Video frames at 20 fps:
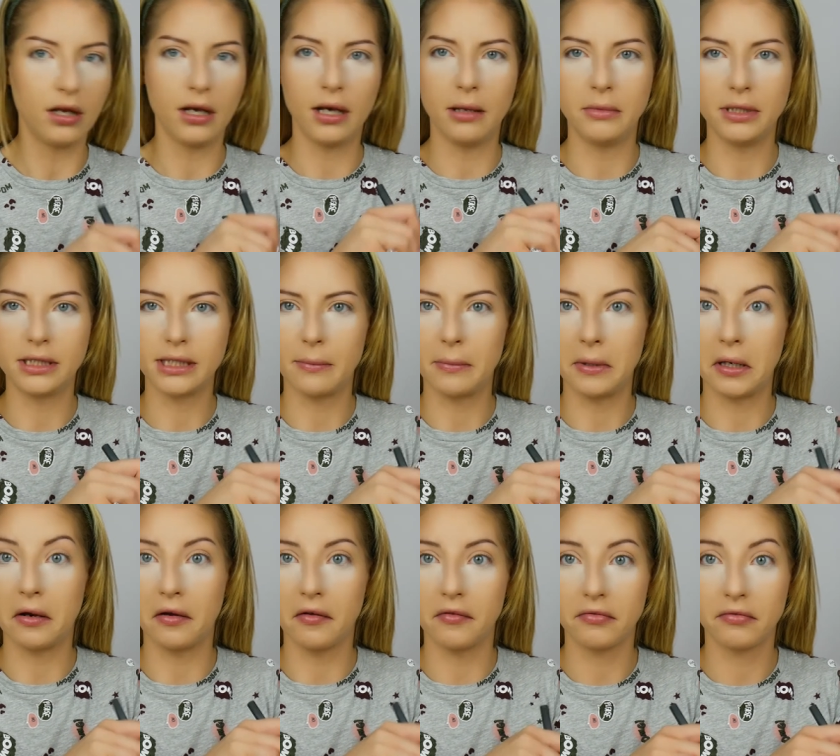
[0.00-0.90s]
Let me tap it
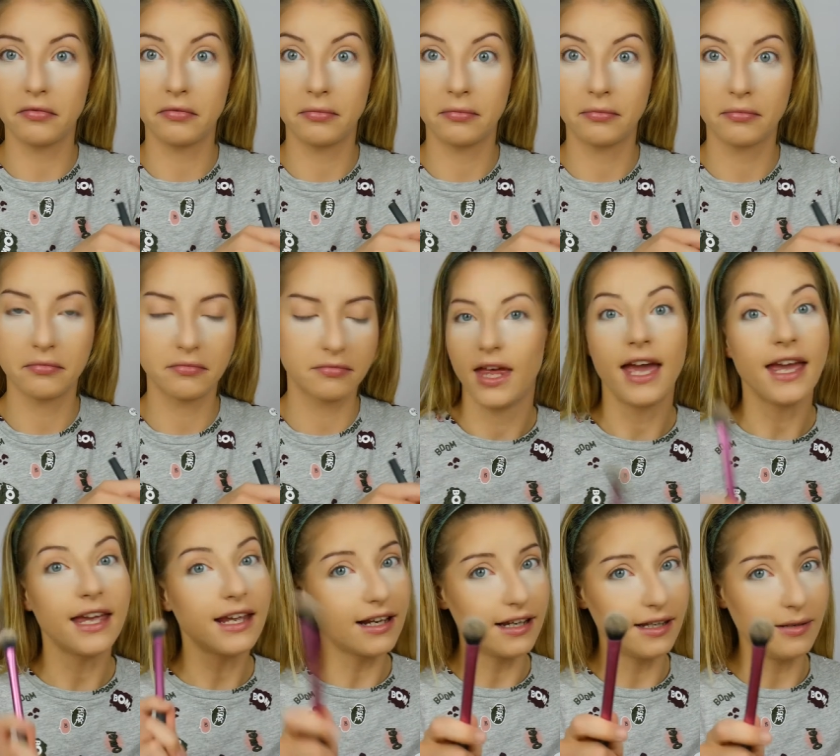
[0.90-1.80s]
off.
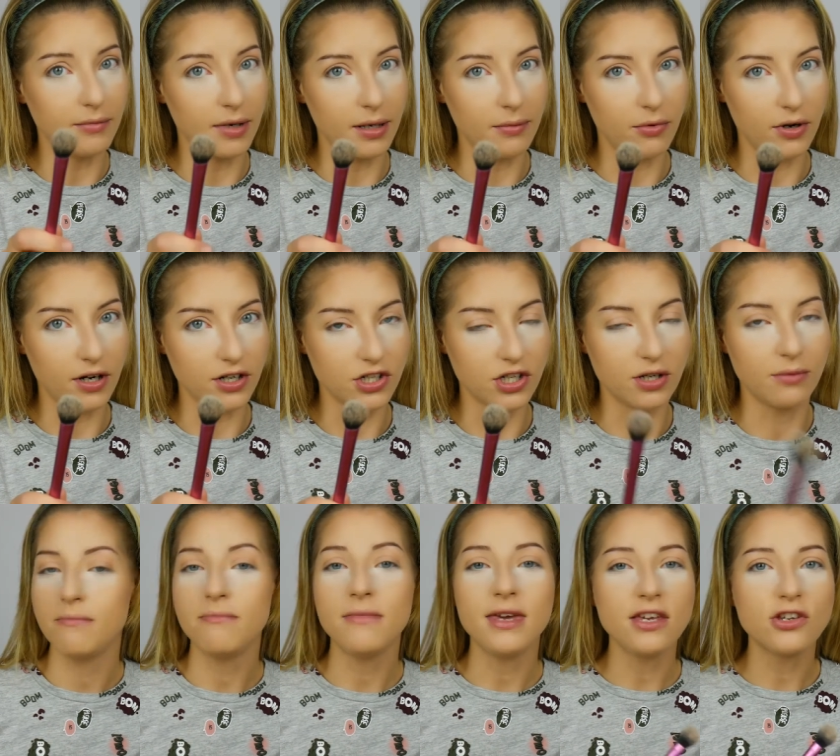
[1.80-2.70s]
I clean my
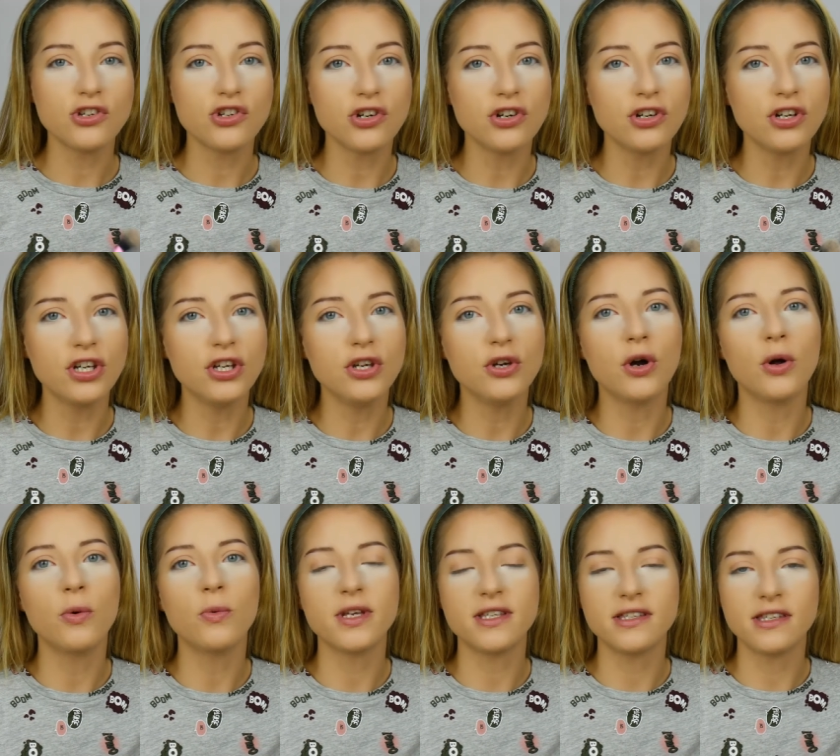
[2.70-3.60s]
and Make sure you
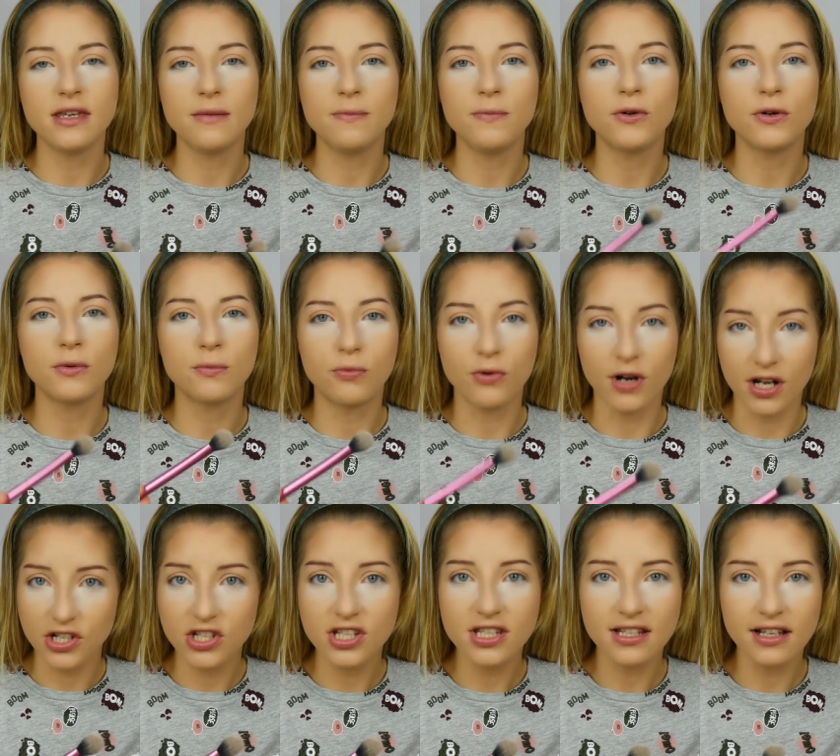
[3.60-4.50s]
always keep your
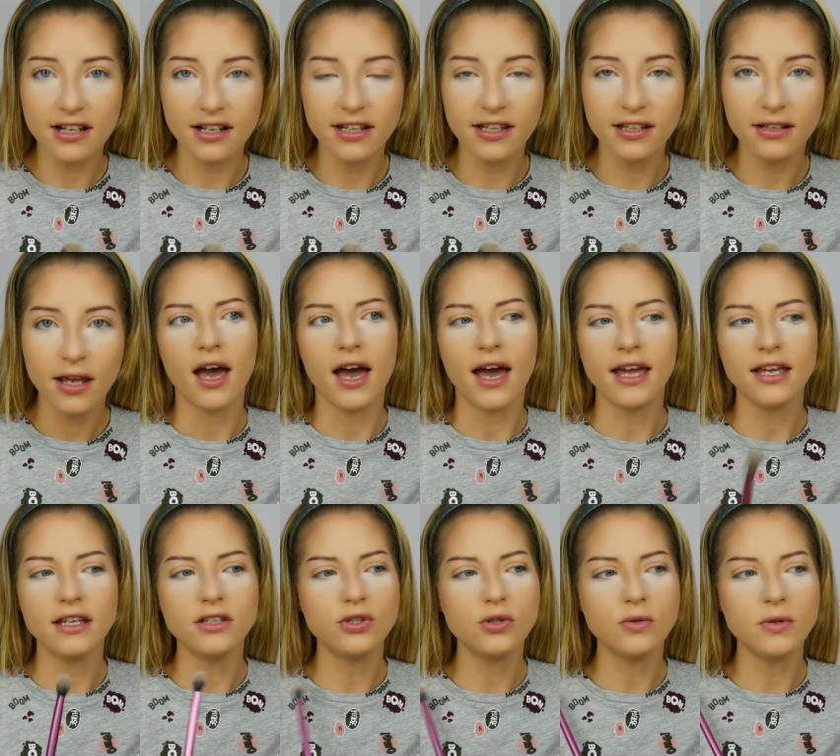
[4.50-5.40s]
brushes clean.
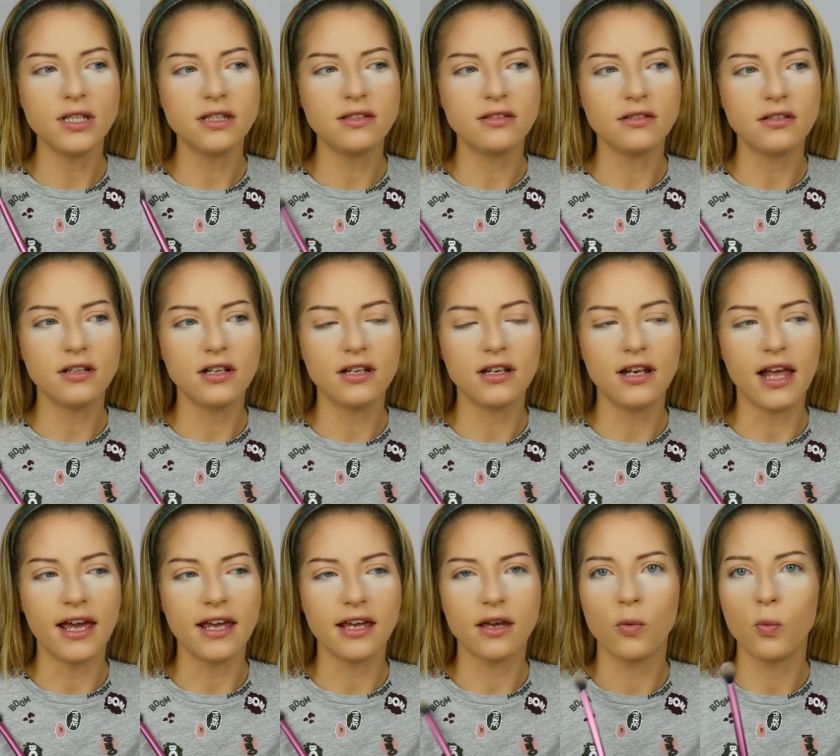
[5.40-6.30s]
I do it
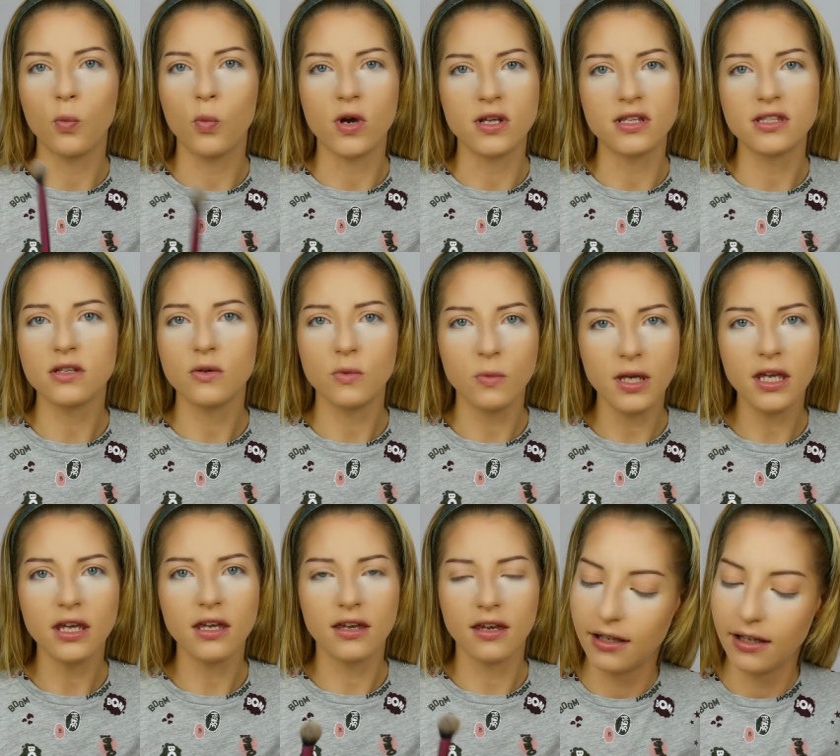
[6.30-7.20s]
like once a
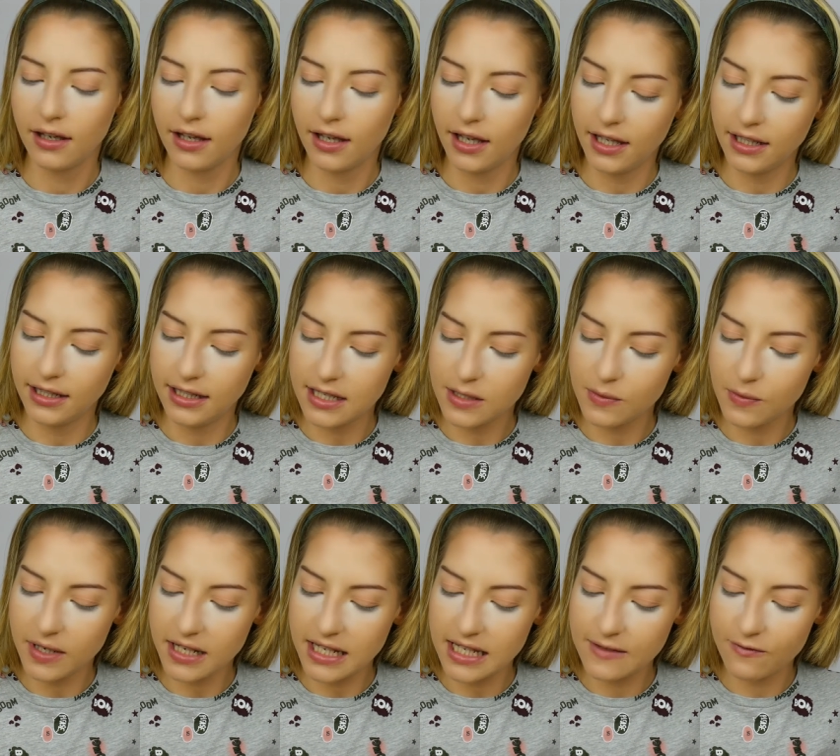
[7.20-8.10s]
week. And this
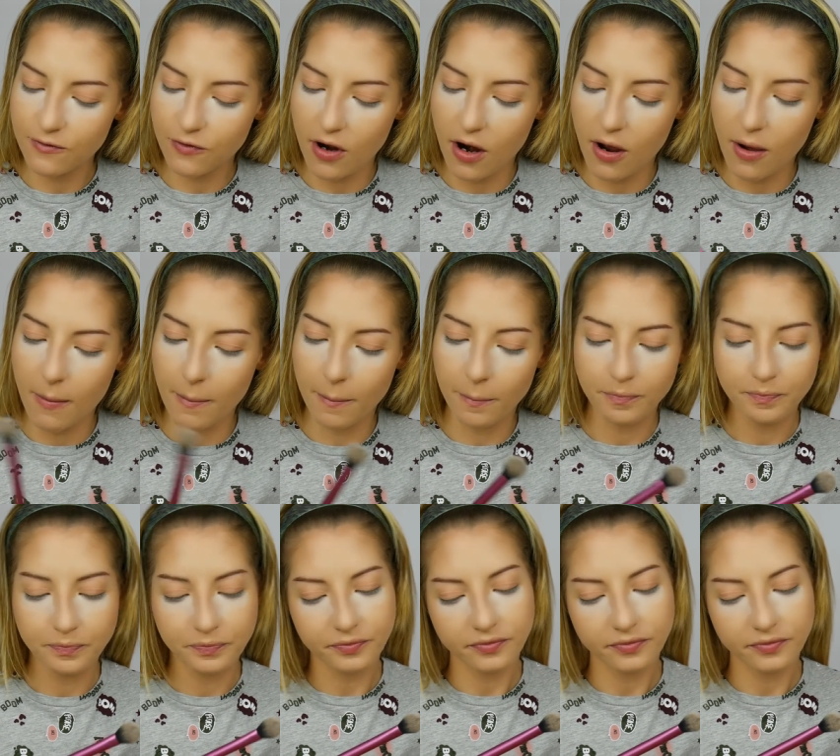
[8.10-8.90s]
one is from